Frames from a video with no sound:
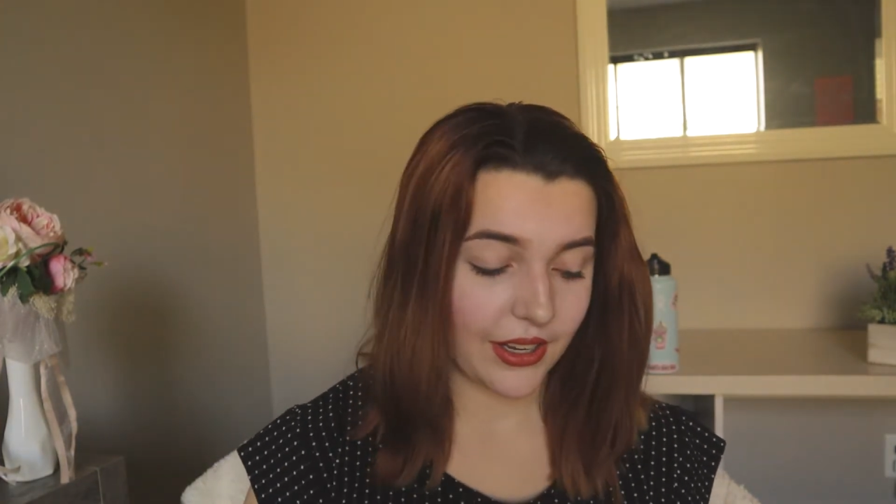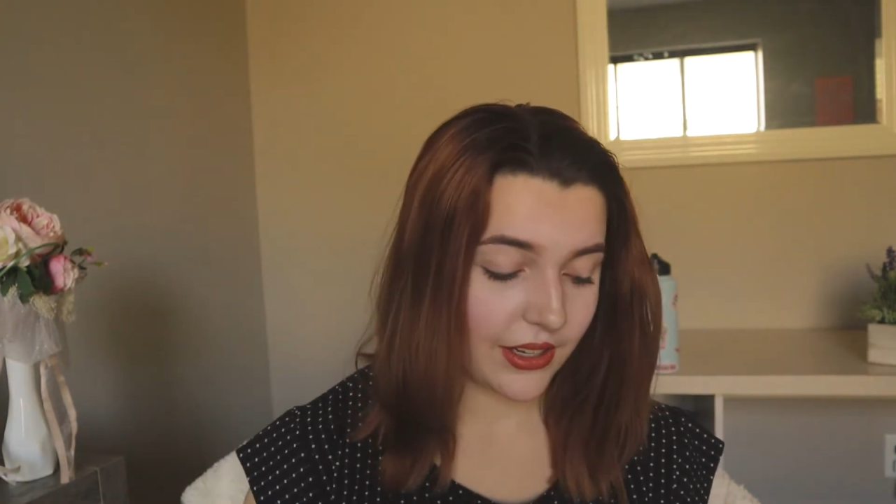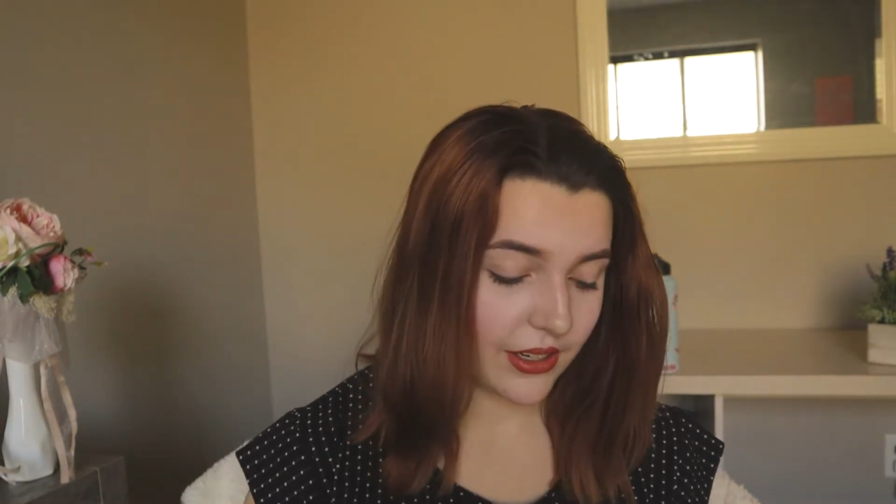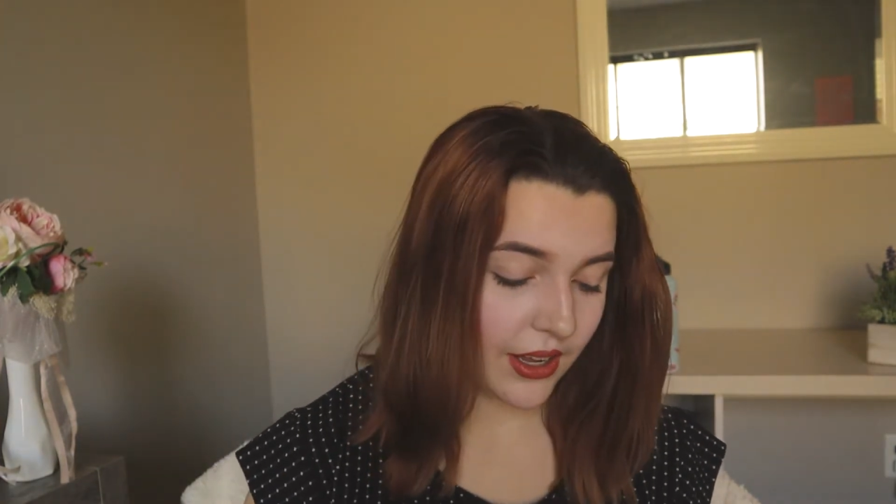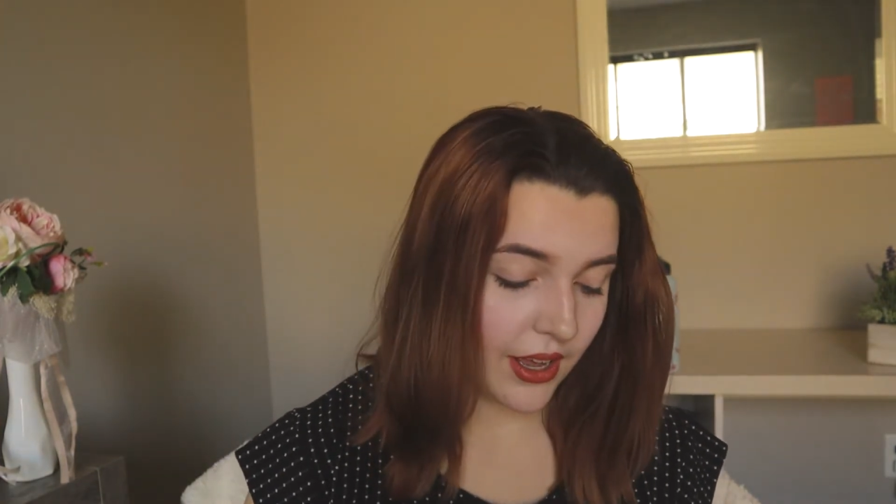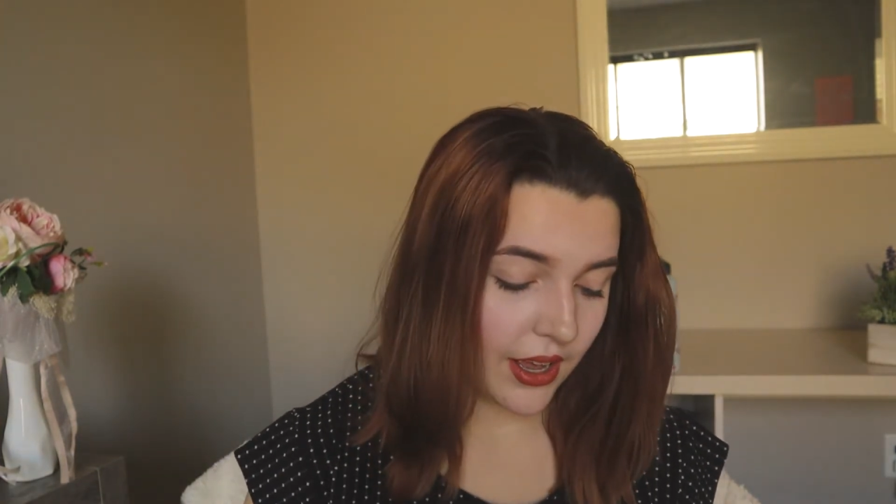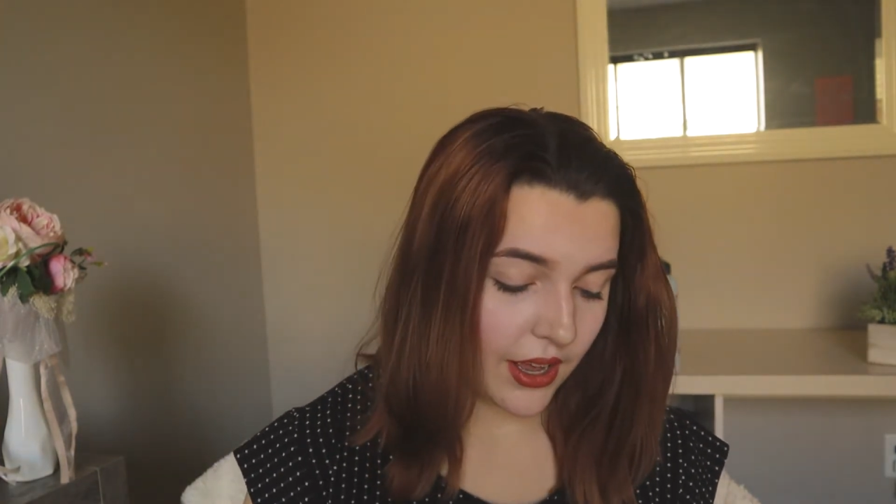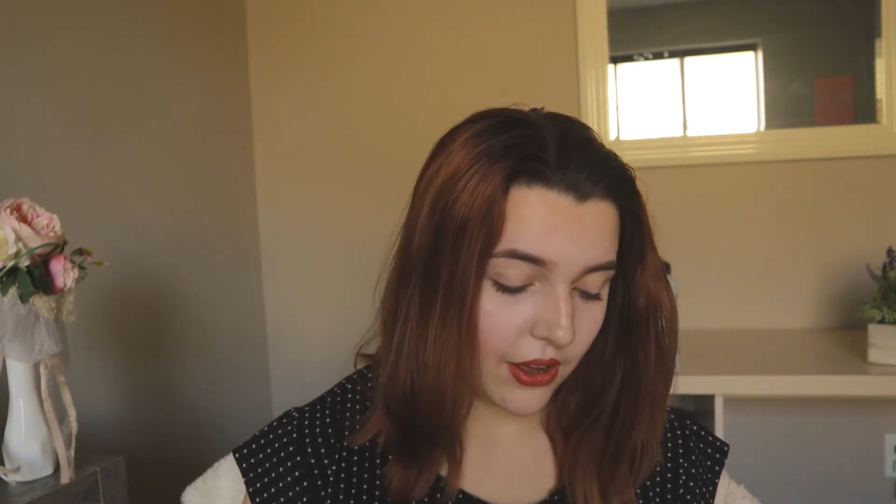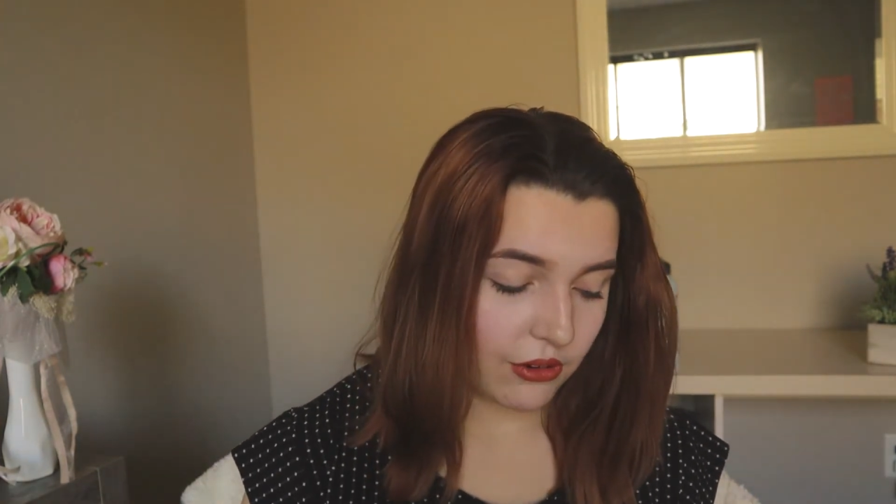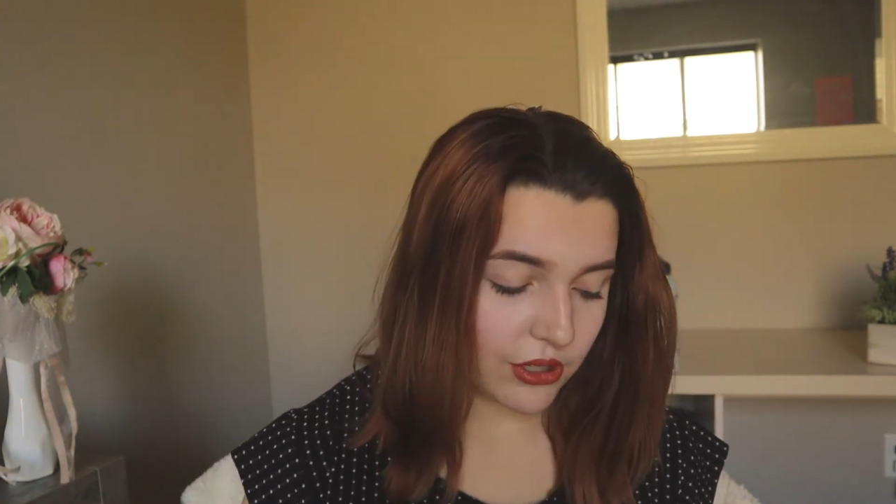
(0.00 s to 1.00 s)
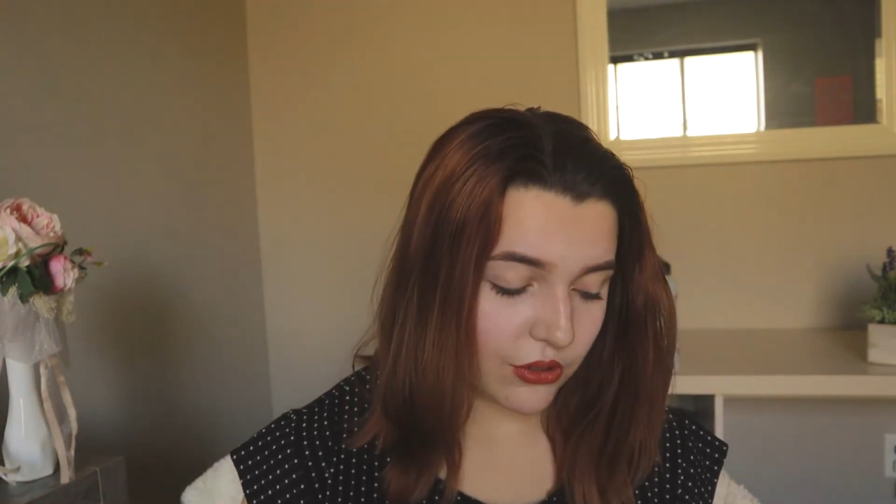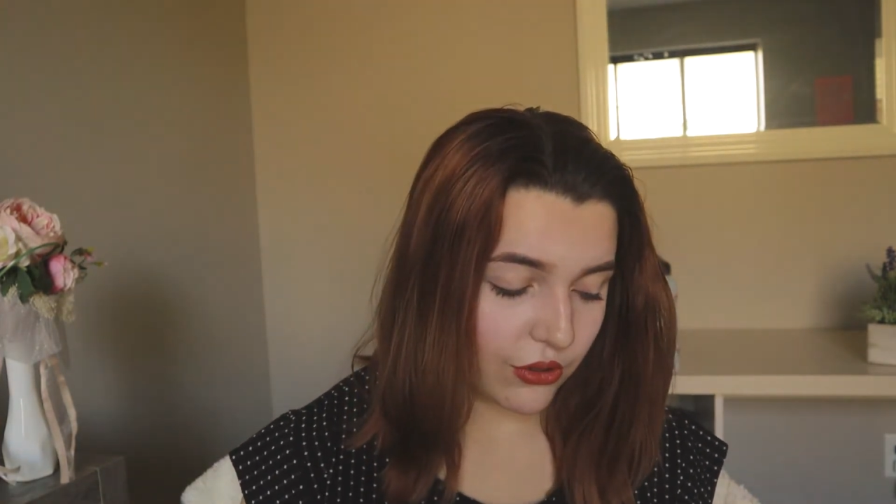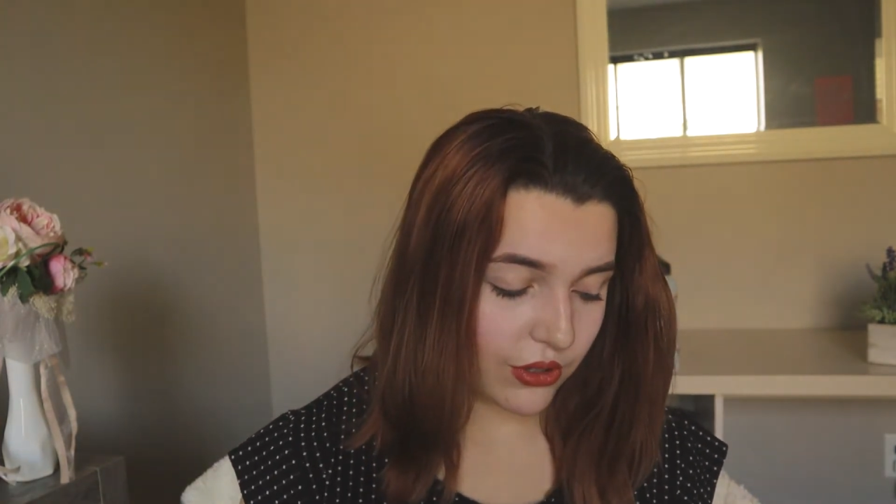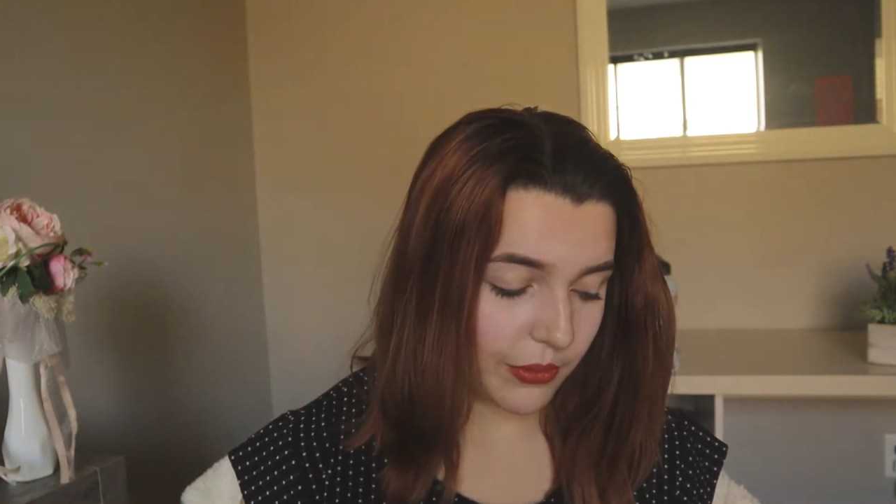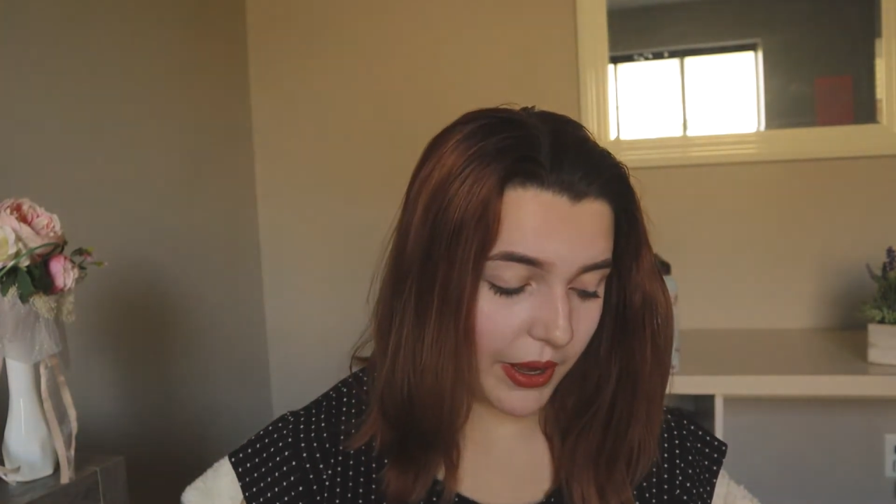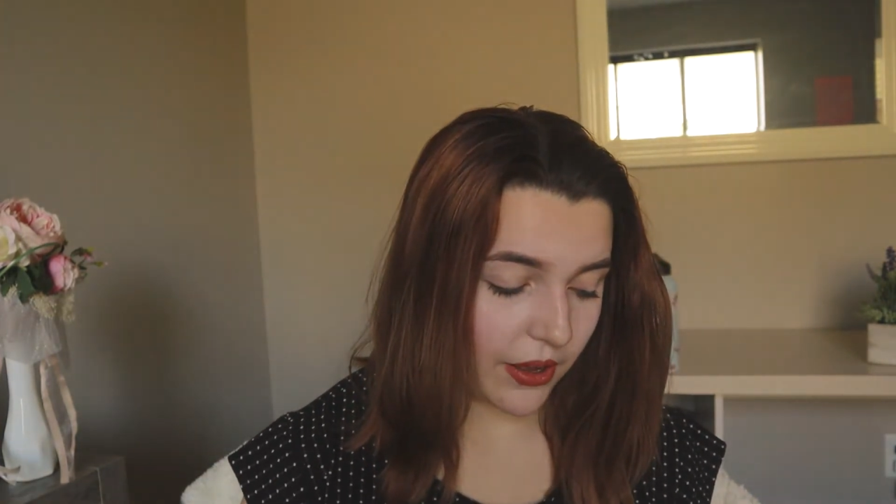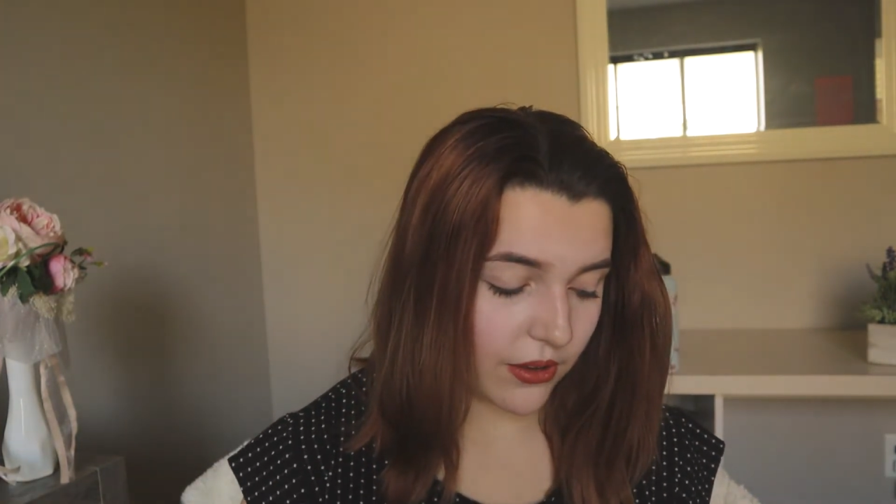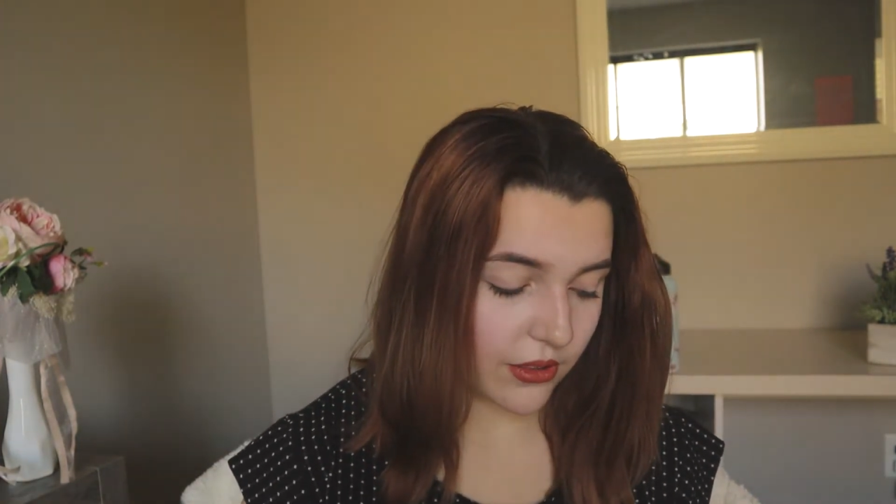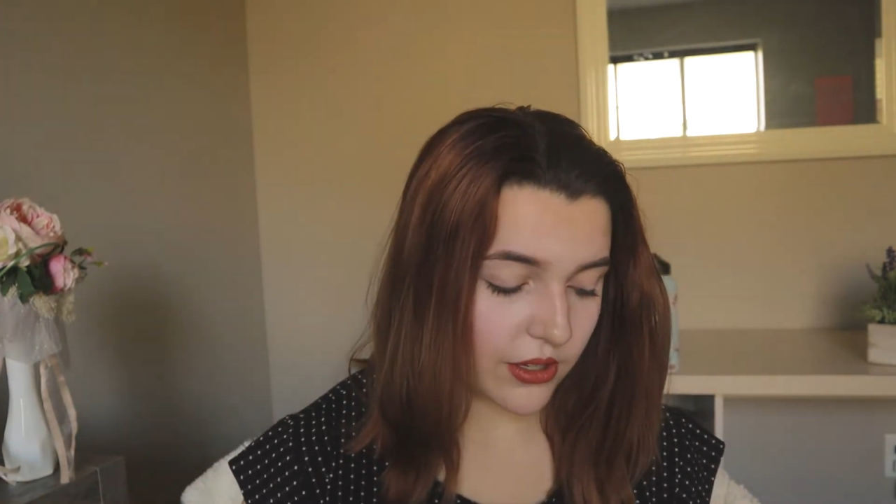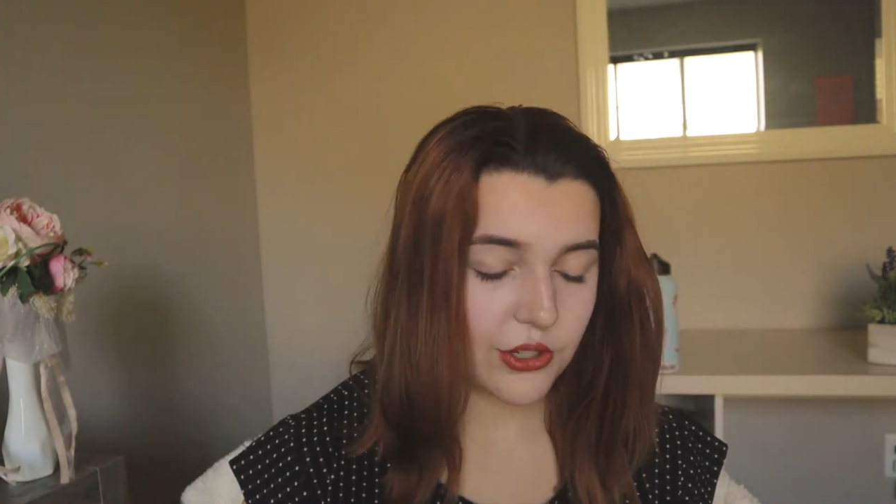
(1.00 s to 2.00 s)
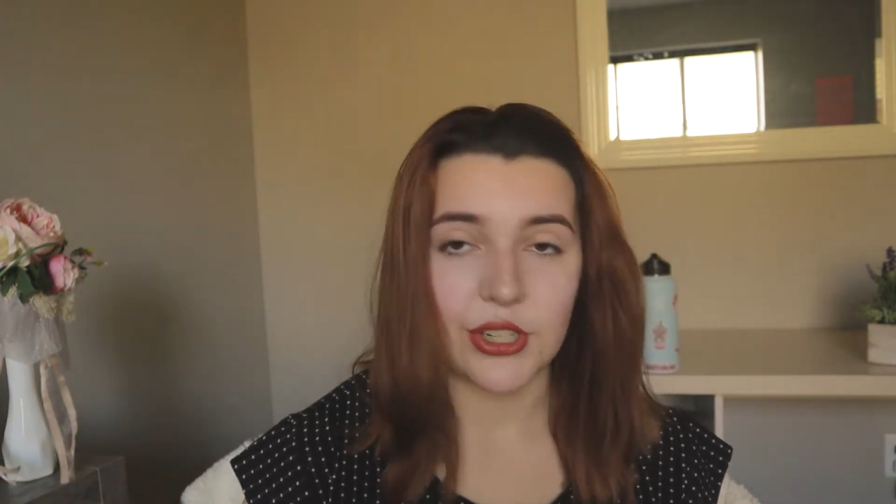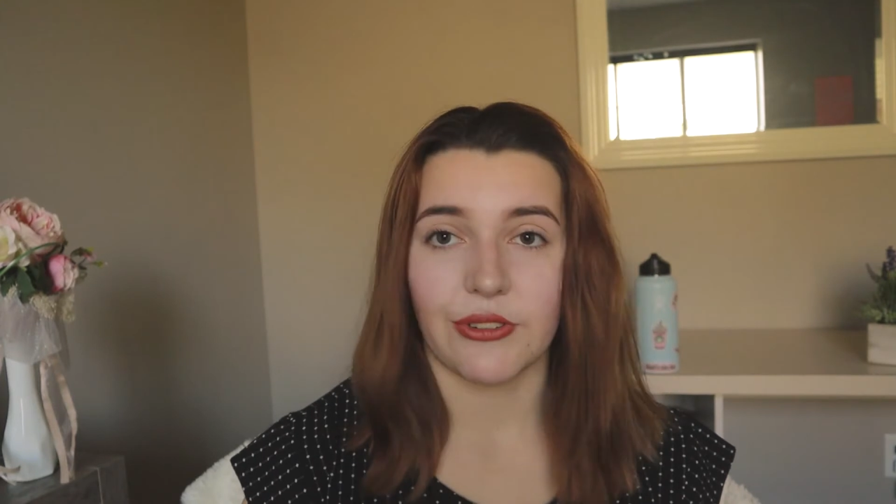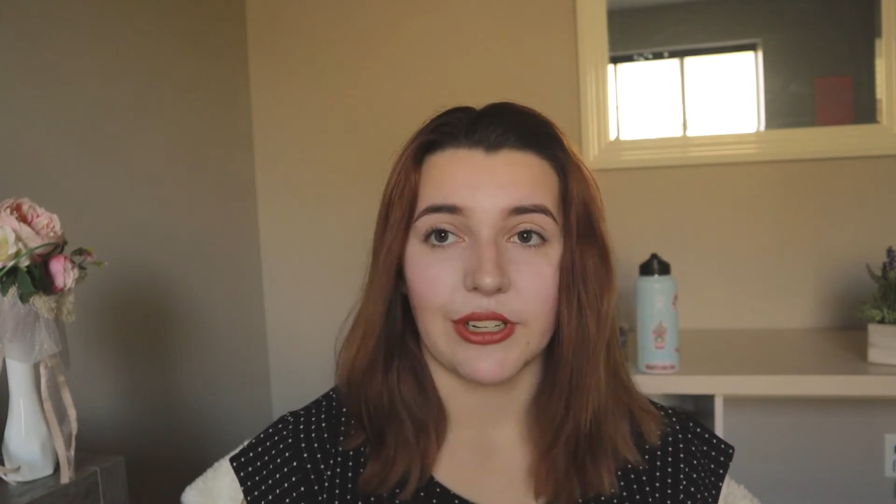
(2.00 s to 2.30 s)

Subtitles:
And what's cool about the She